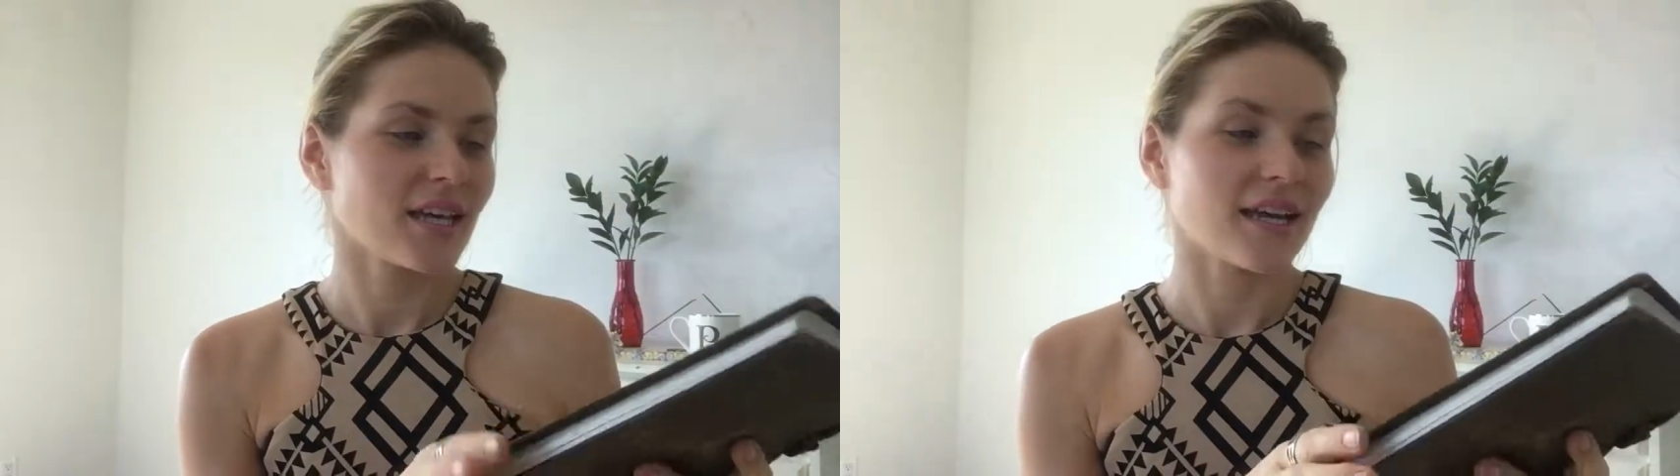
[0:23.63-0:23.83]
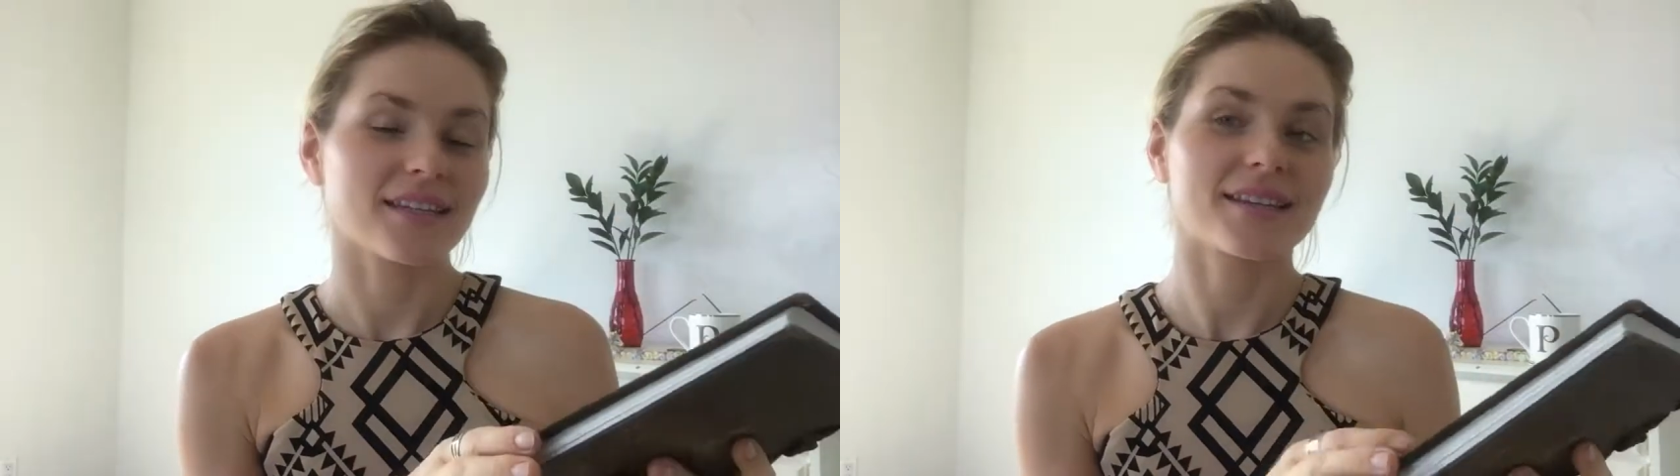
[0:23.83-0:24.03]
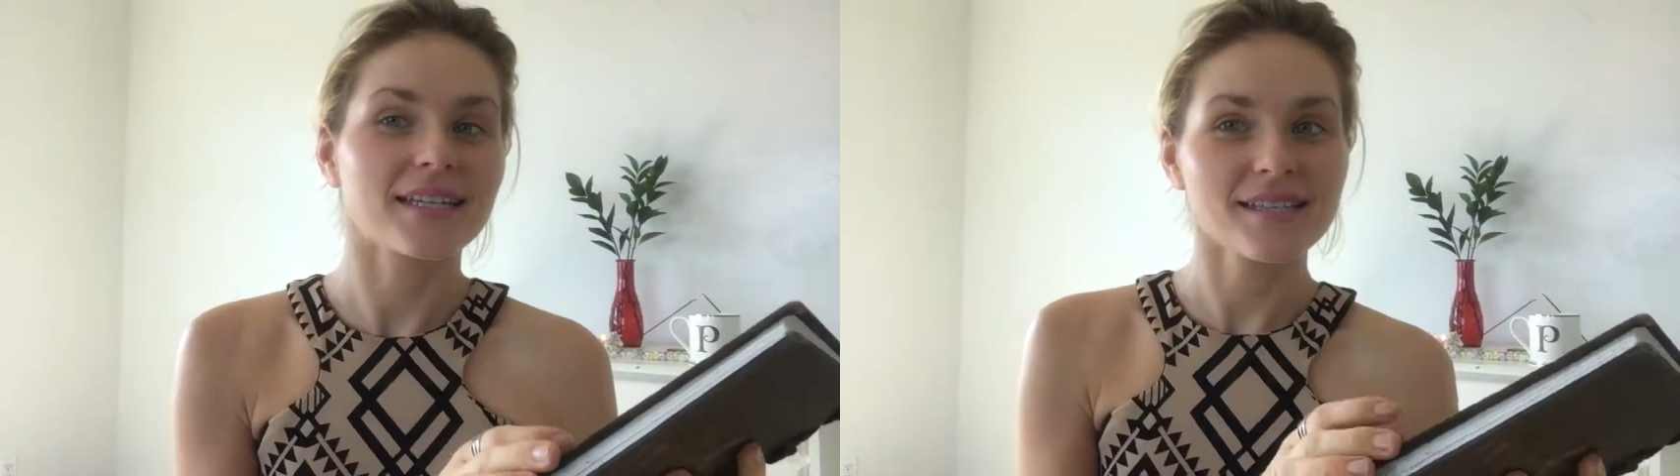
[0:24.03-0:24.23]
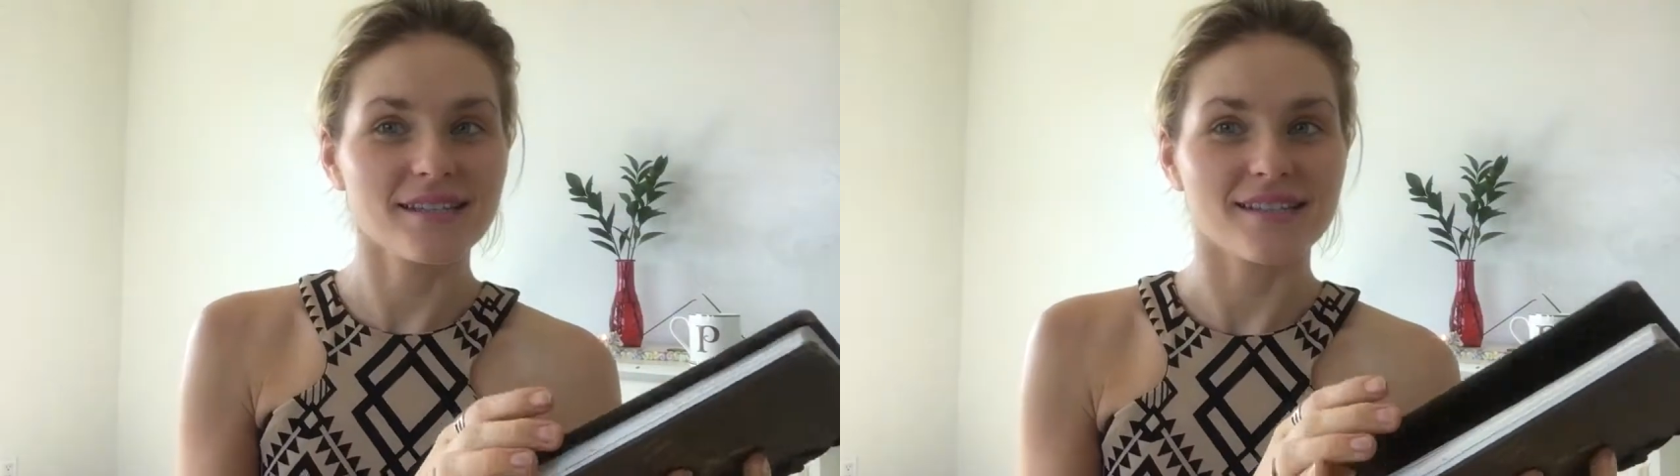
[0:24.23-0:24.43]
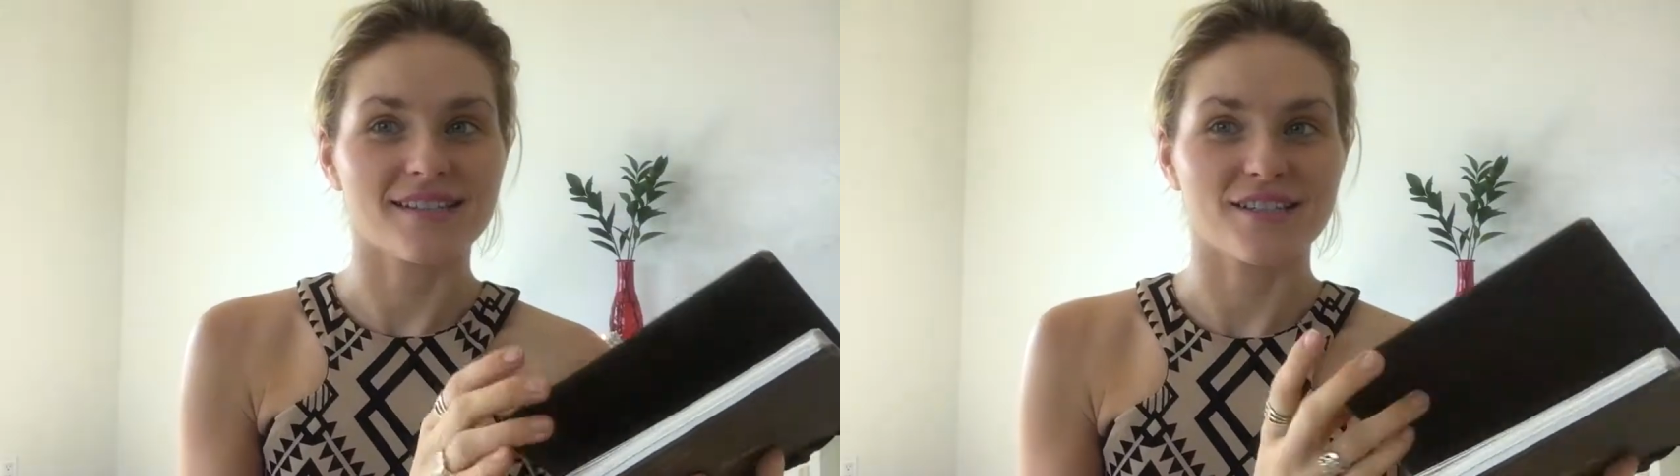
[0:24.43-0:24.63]
and this
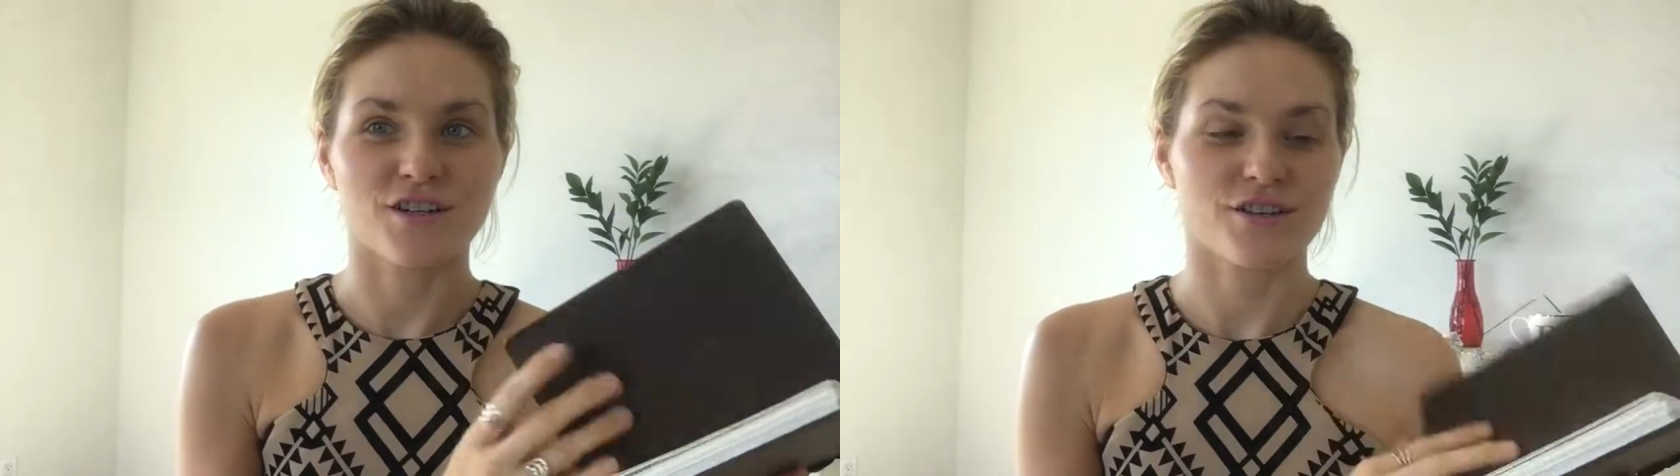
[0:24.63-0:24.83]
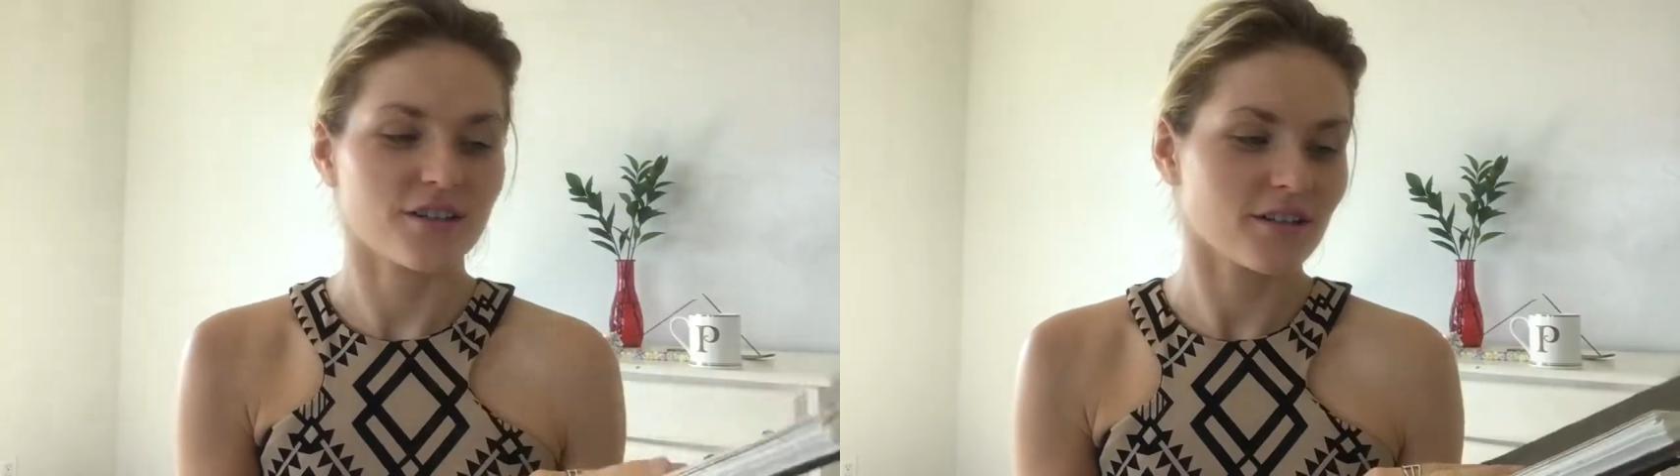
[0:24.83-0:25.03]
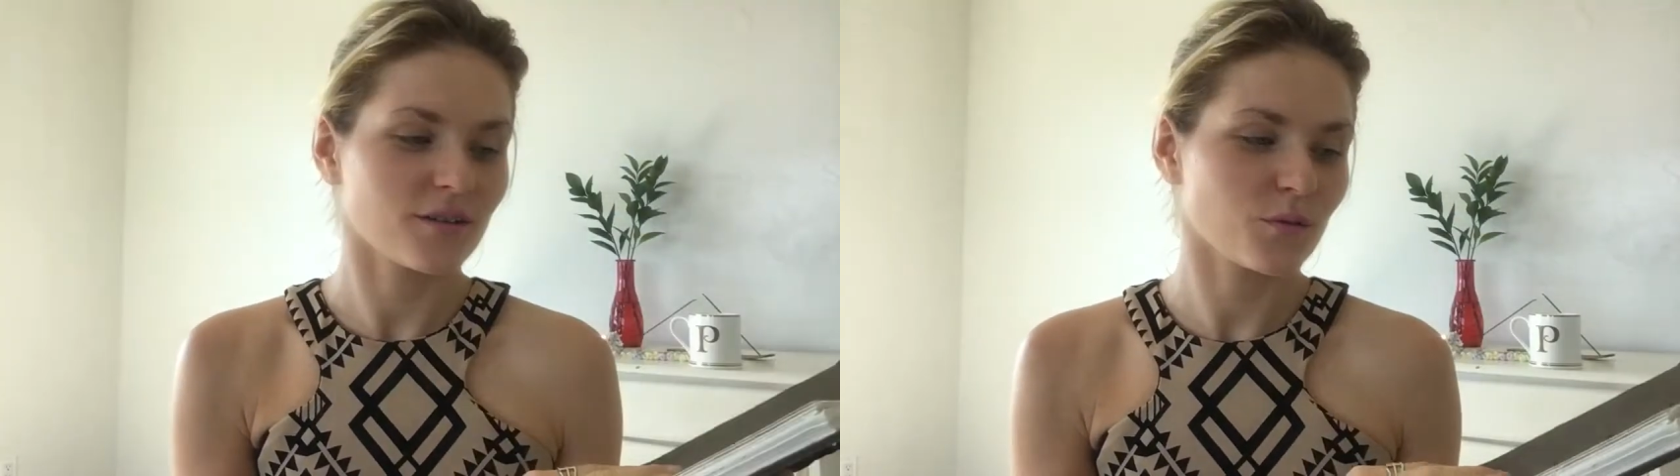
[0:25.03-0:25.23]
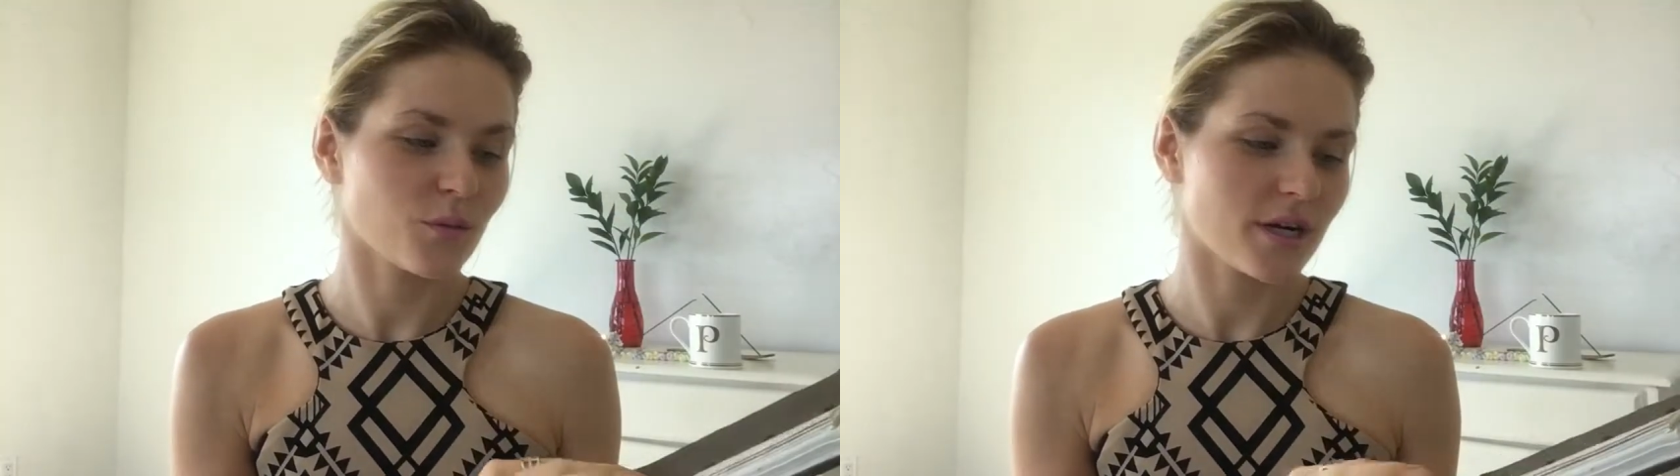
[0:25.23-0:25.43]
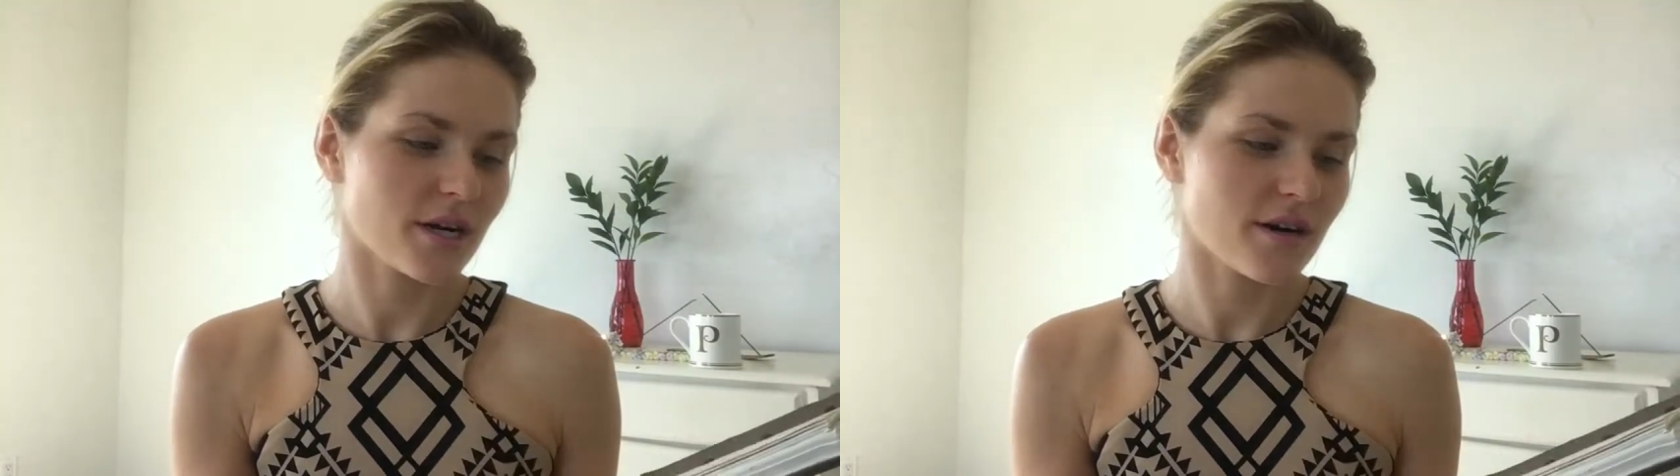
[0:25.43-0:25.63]
is the journal
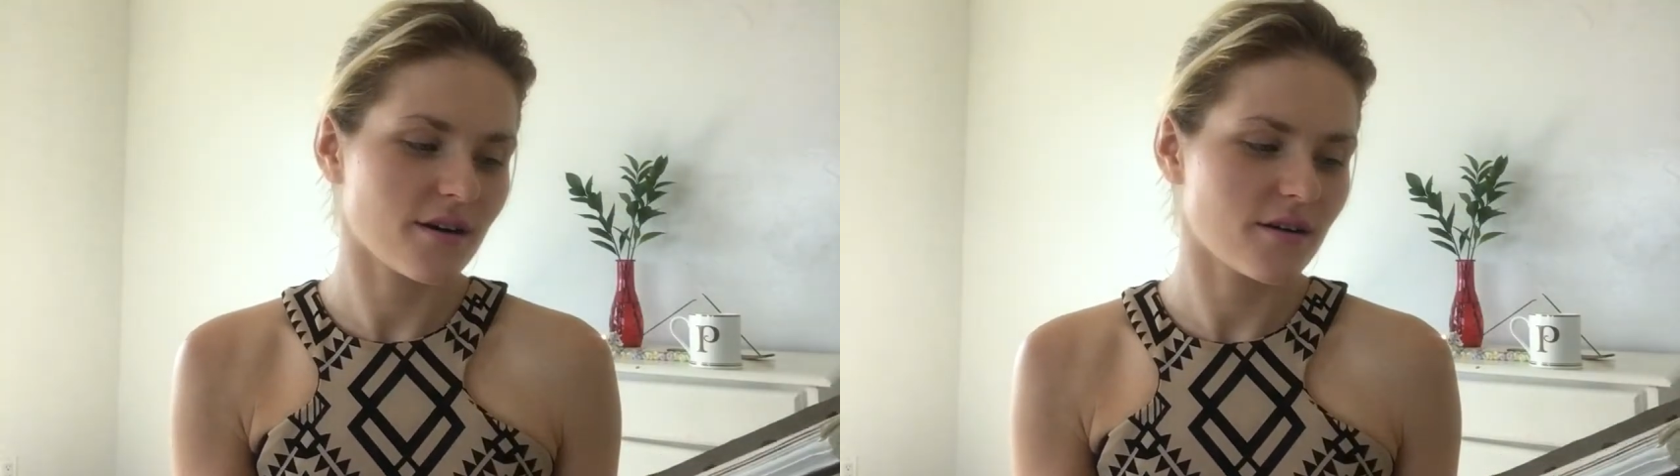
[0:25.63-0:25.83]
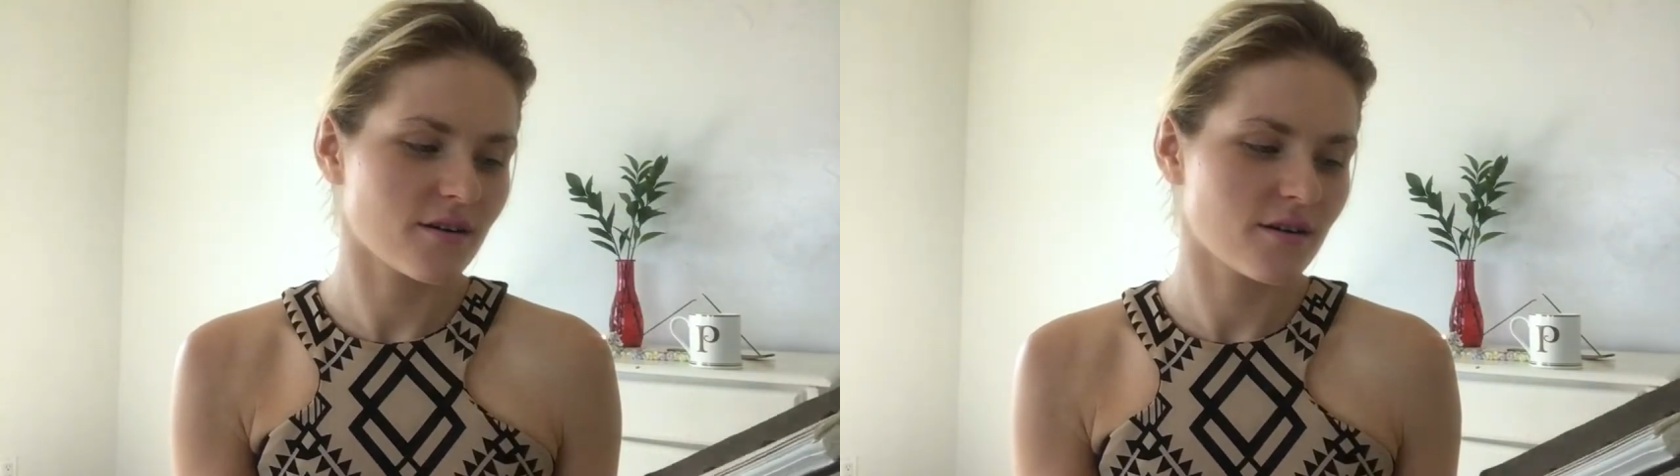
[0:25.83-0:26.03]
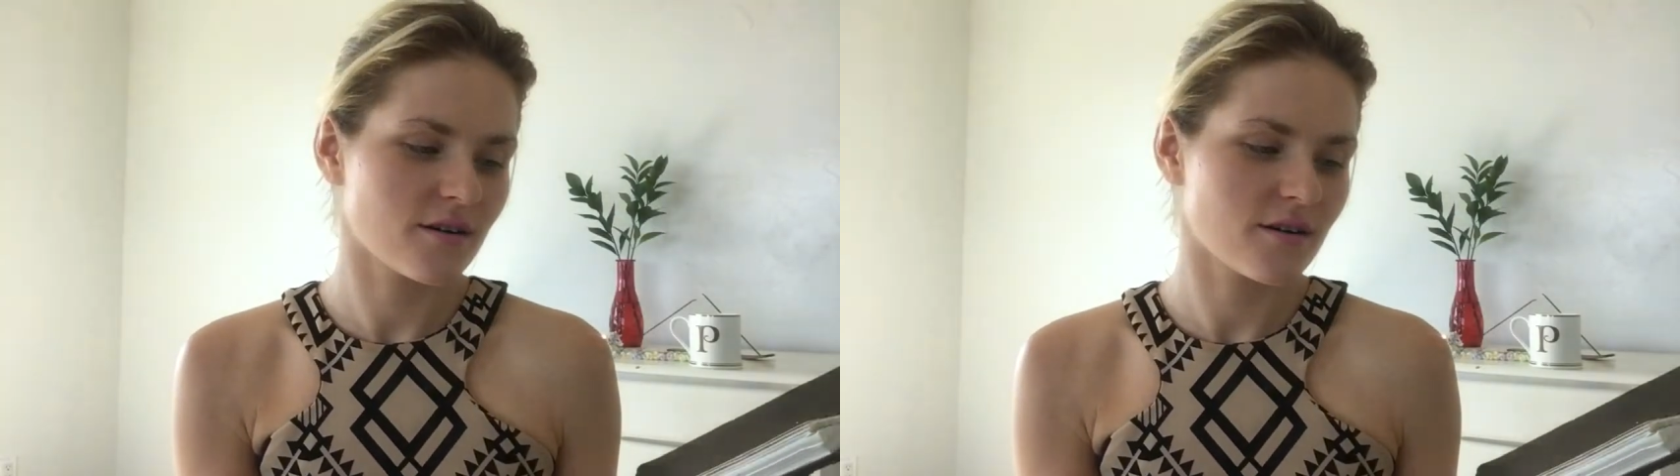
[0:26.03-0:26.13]
where